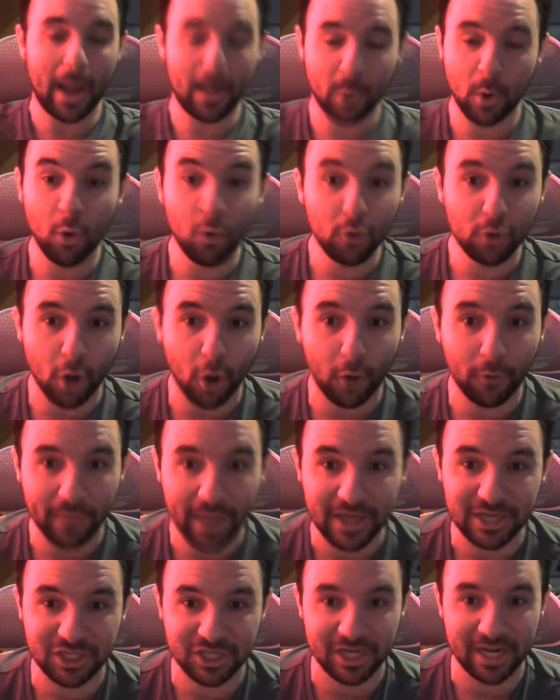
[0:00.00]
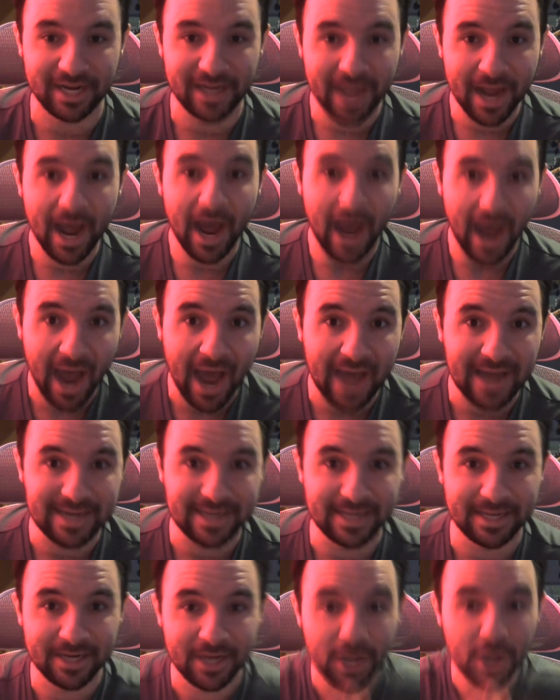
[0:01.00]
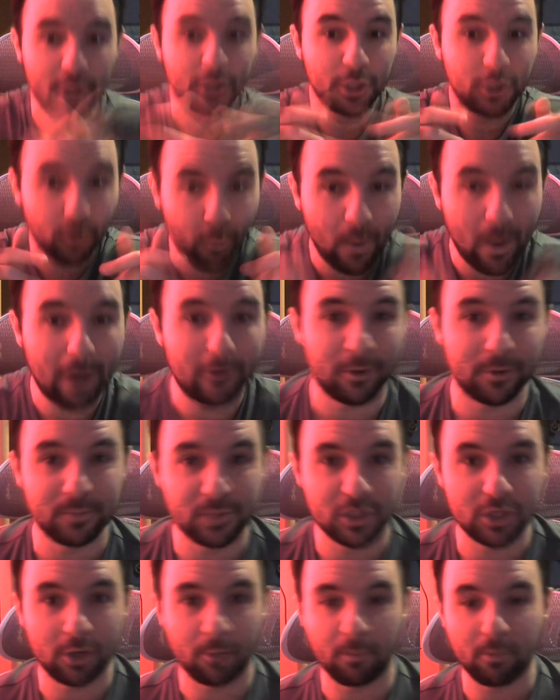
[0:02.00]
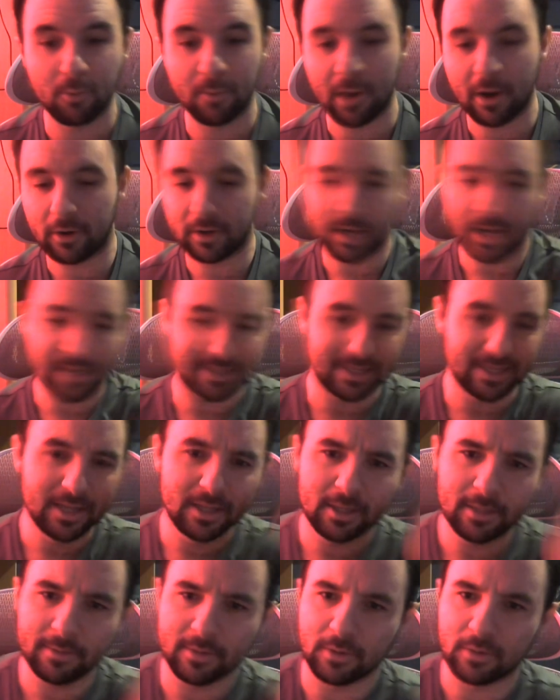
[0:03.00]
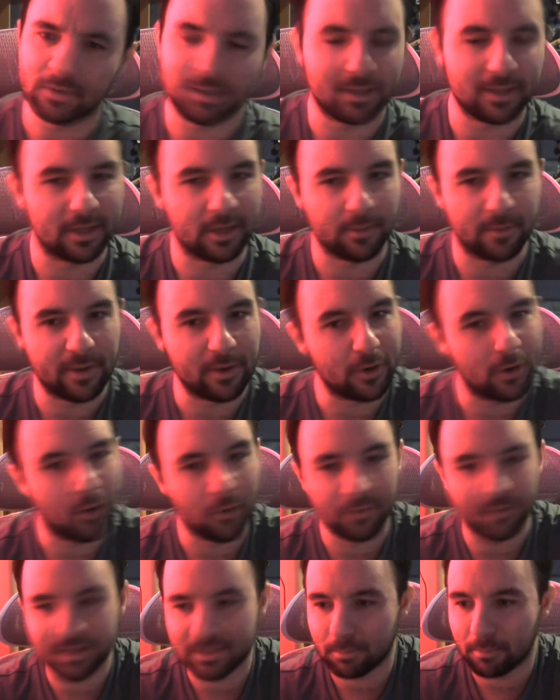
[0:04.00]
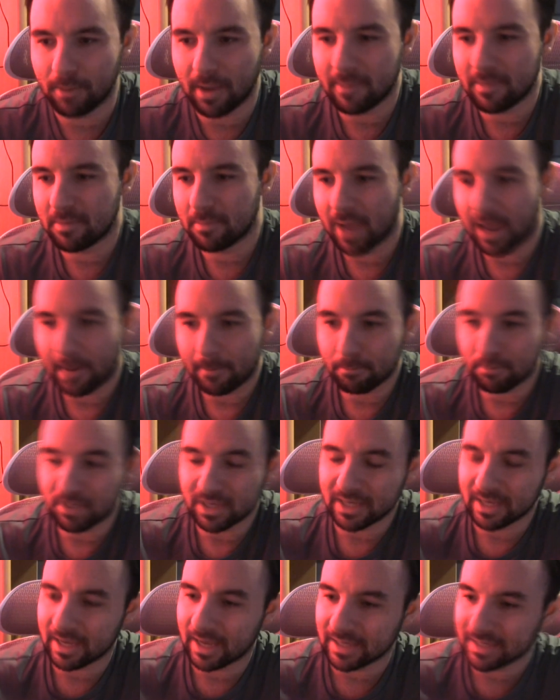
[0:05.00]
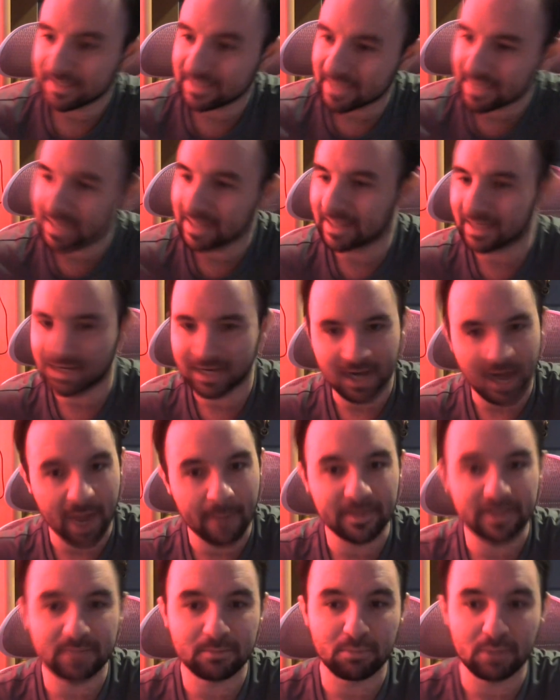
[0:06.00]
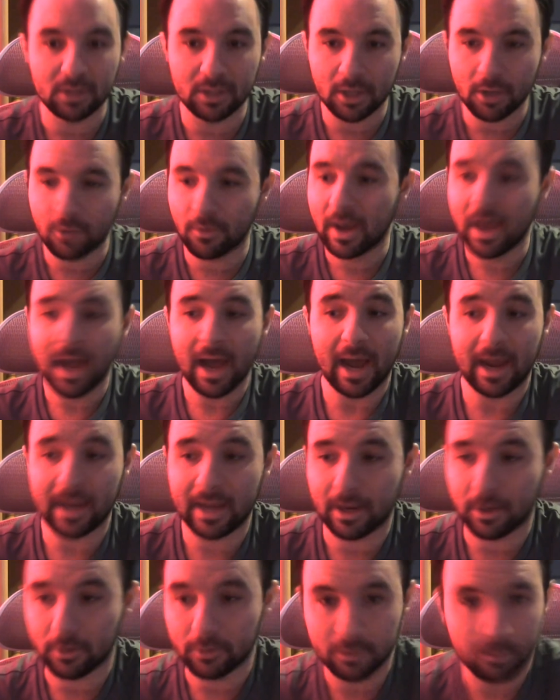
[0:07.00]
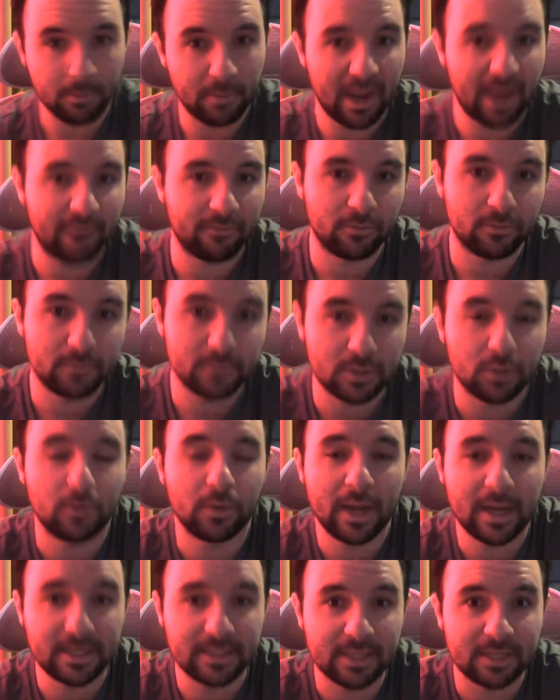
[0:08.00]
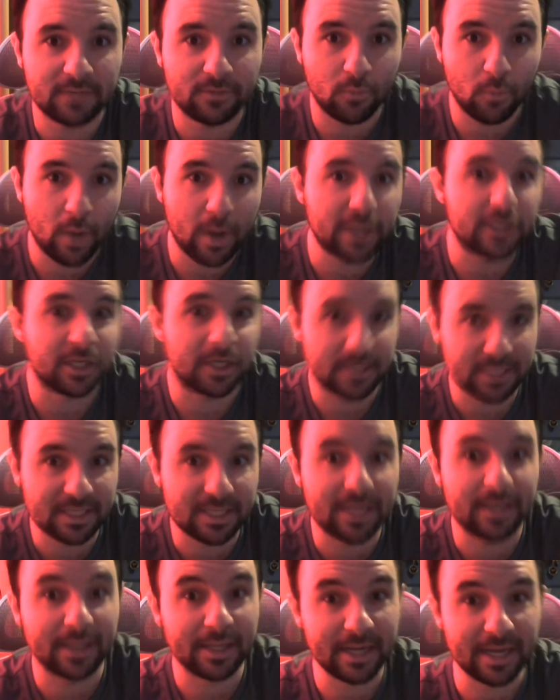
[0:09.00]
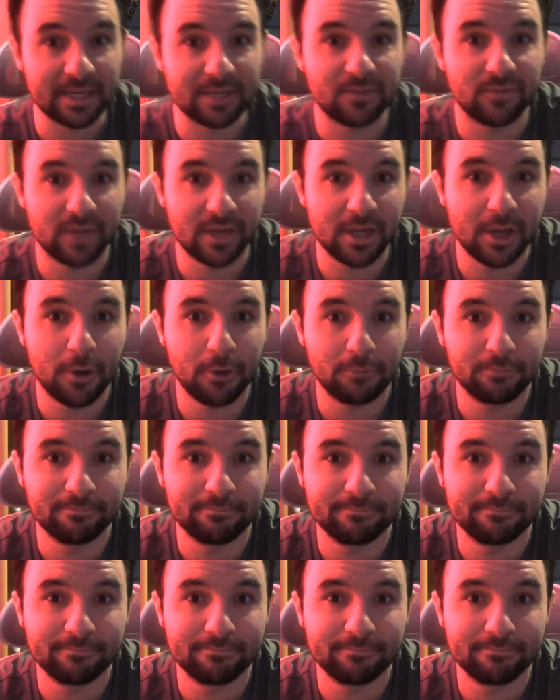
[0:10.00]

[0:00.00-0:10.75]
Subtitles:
Who called that shit? I did. You're welcome, Sugar Boo Bear. Guys, let me know what you think about all this baby back BS in the comments below. I gotta go to the bathroom. So, guys, thanks for watching. I'll see you in the next video.